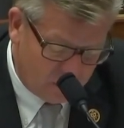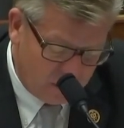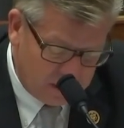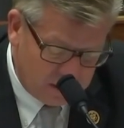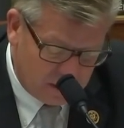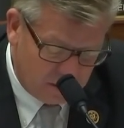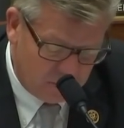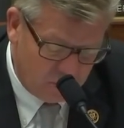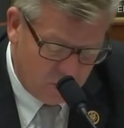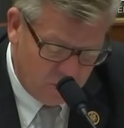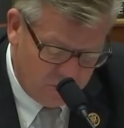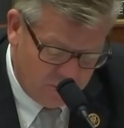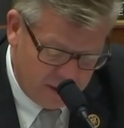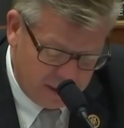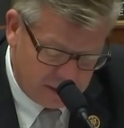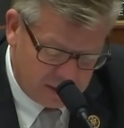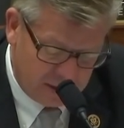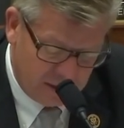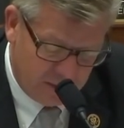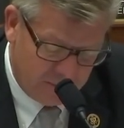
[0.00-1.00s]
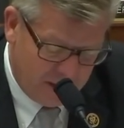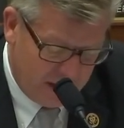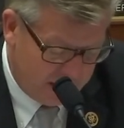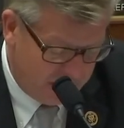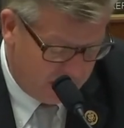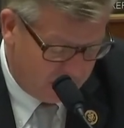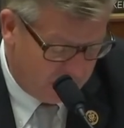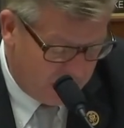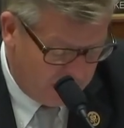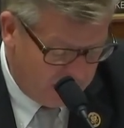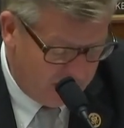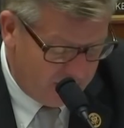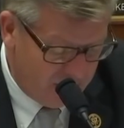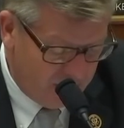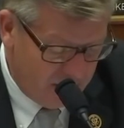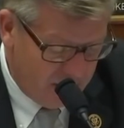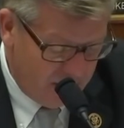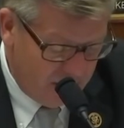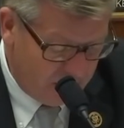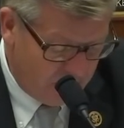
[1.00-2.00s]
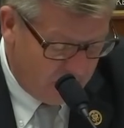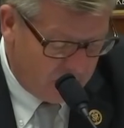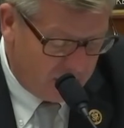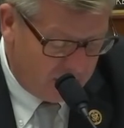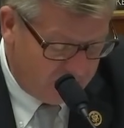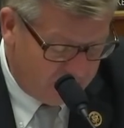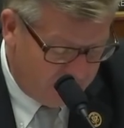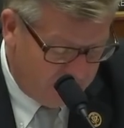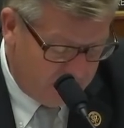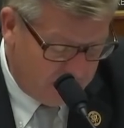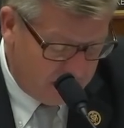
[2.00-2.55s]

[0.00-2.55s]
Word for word: uh, the recent movements in the mo money market